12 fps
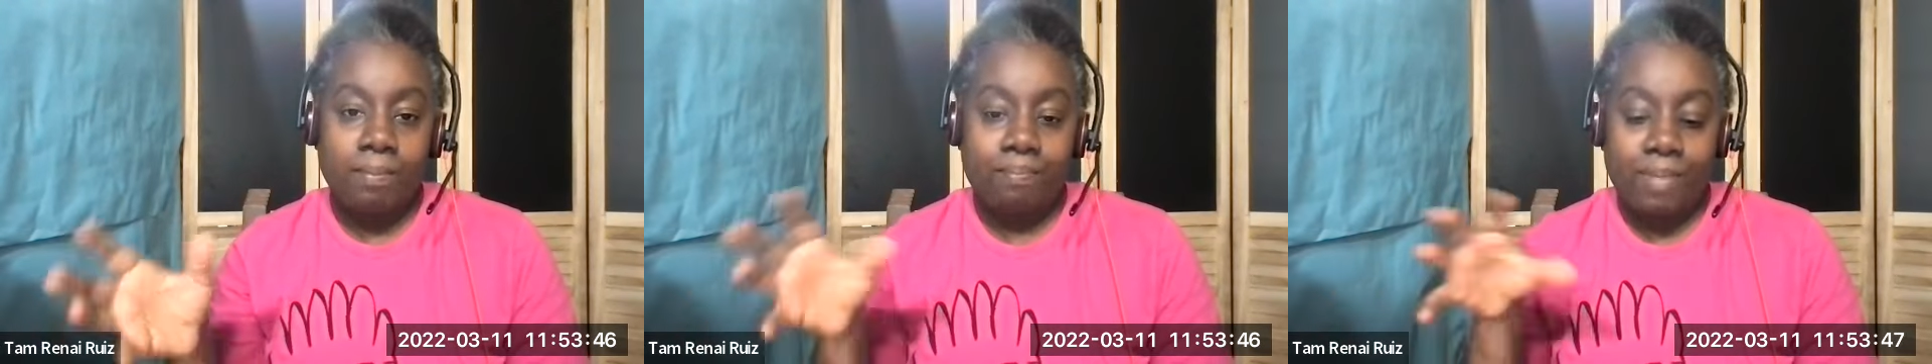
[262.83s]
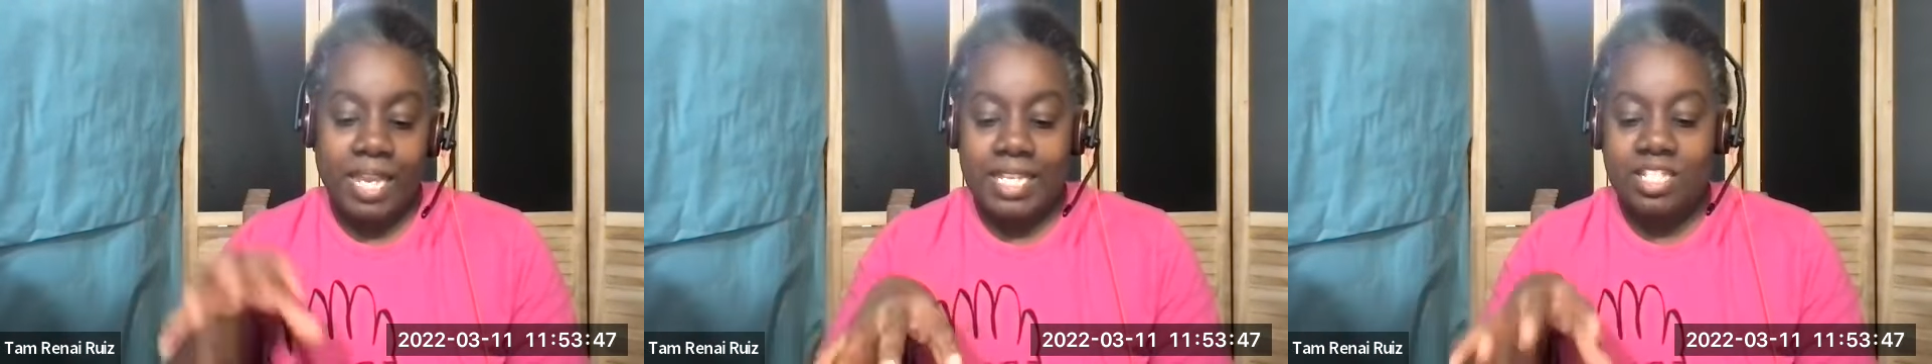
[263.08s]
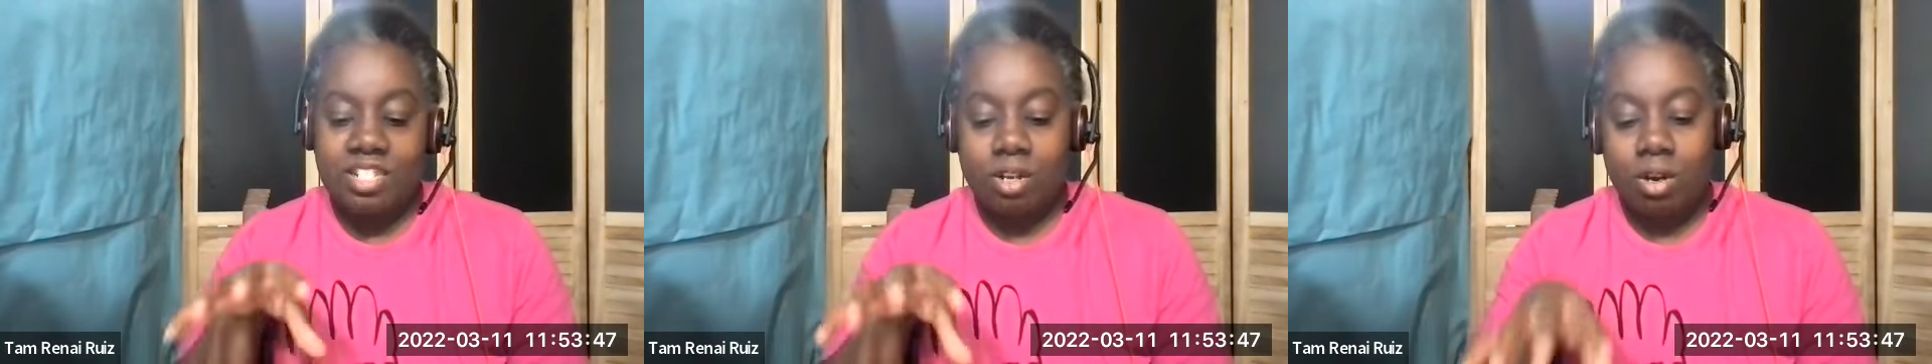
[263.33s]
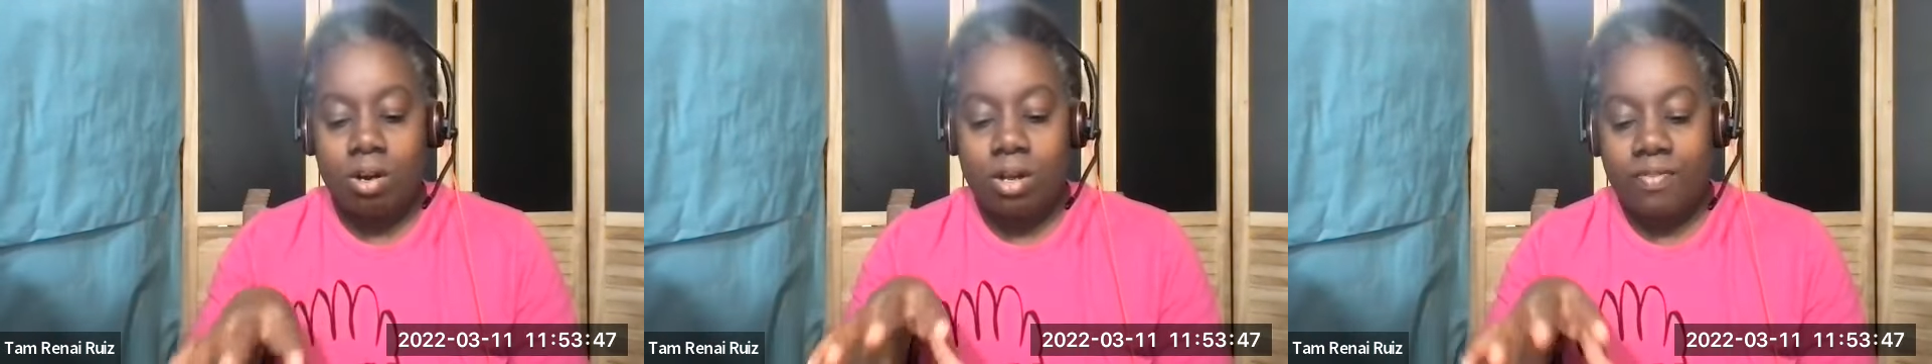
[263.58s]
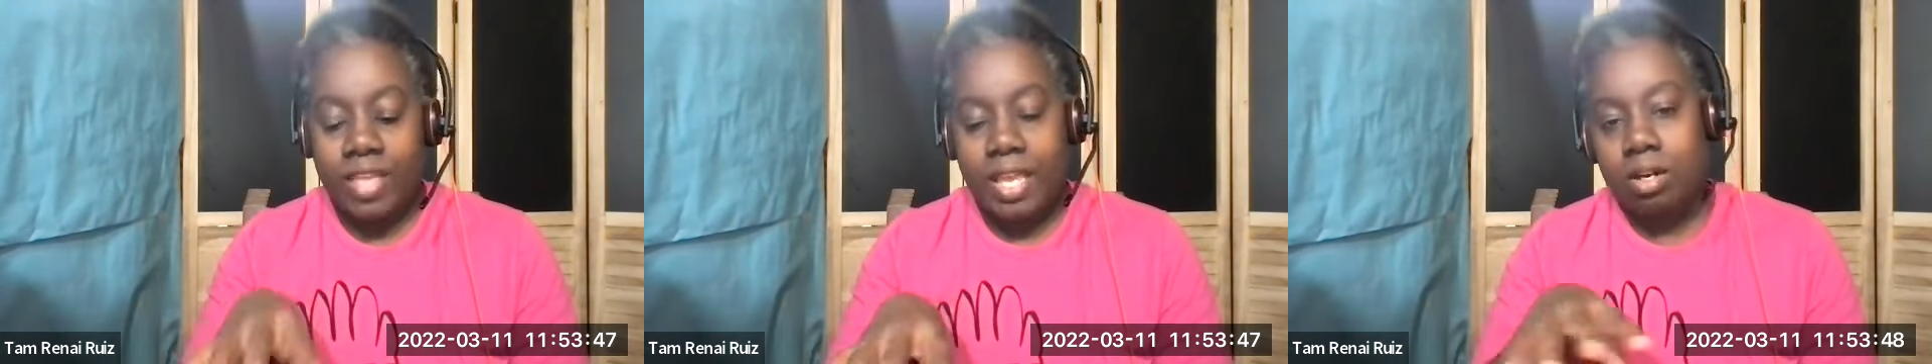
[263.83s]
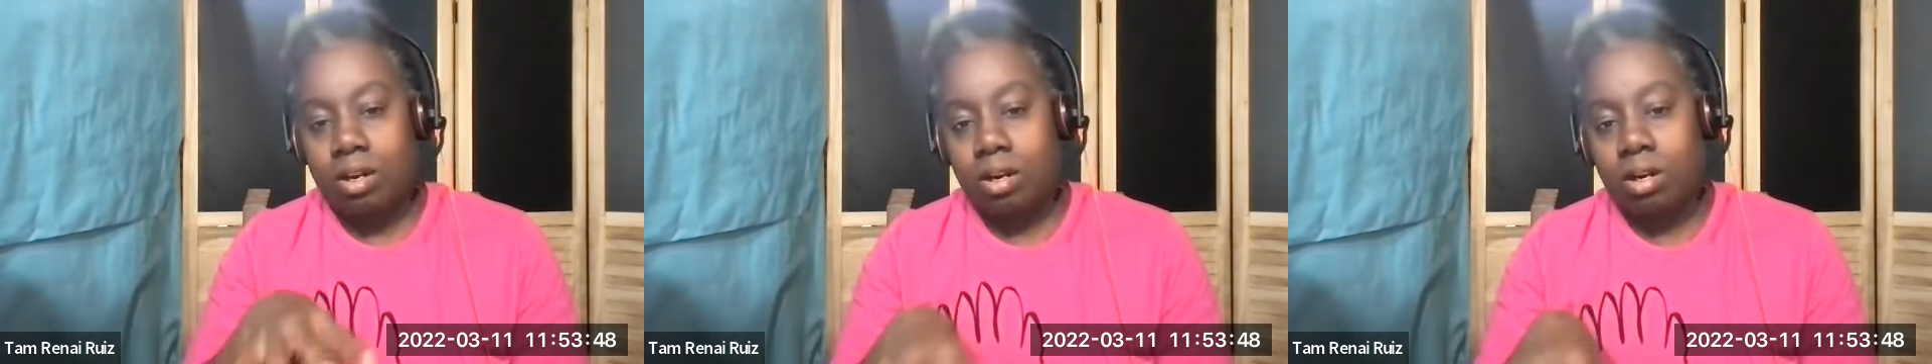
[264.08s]
based on
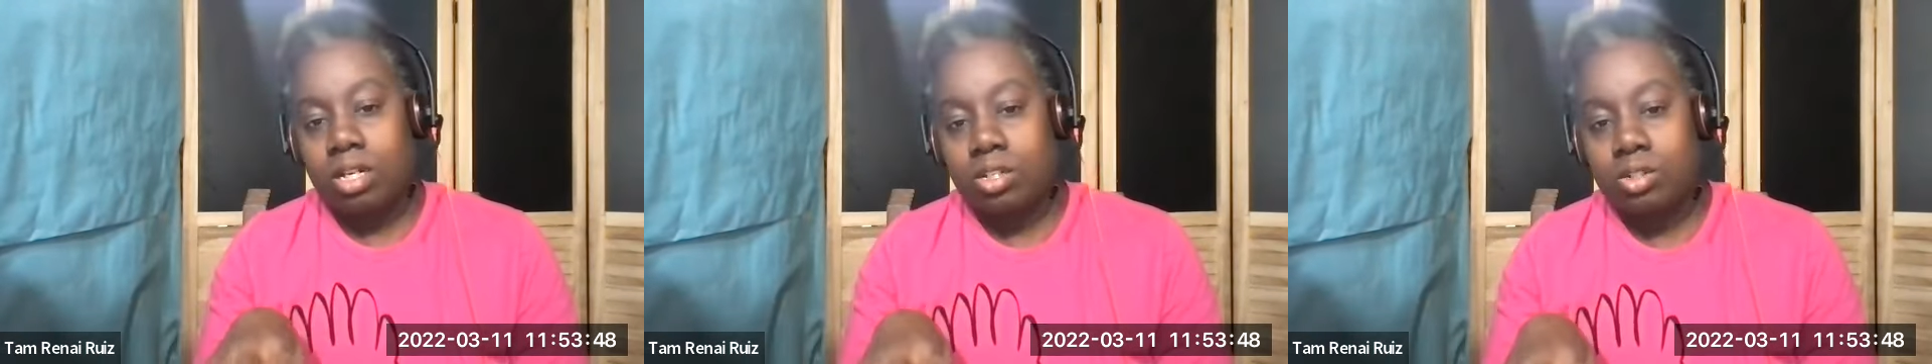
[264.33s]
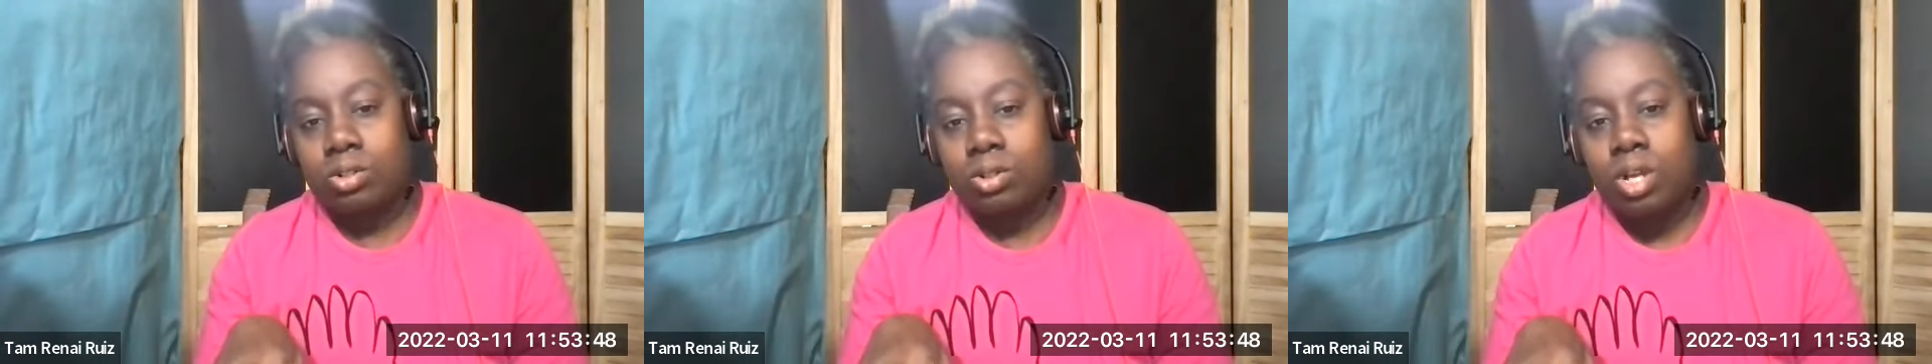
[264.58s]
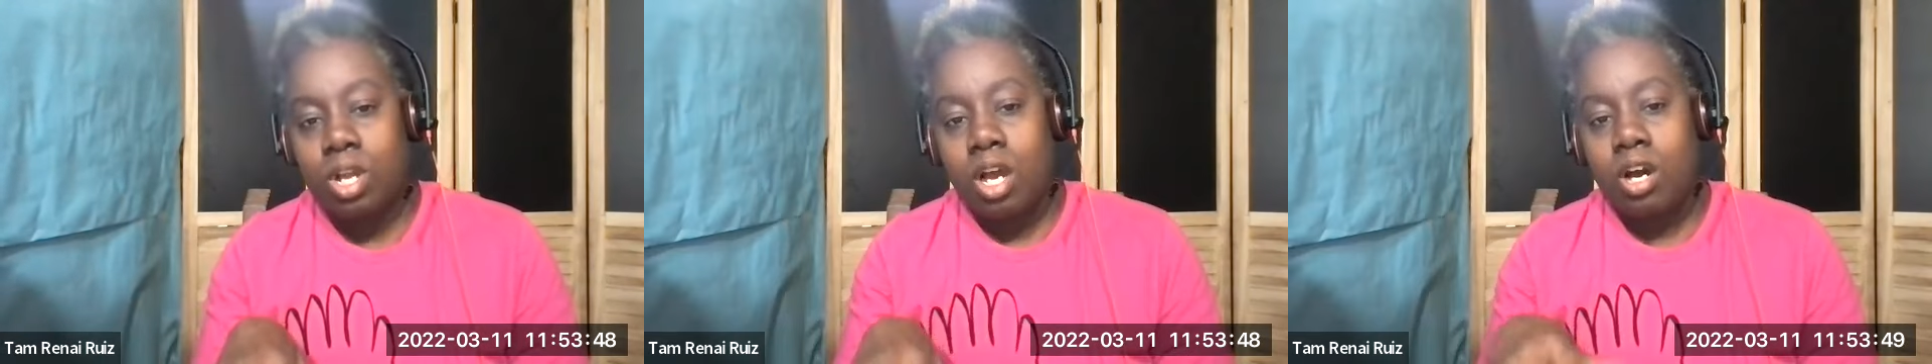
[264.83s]
that article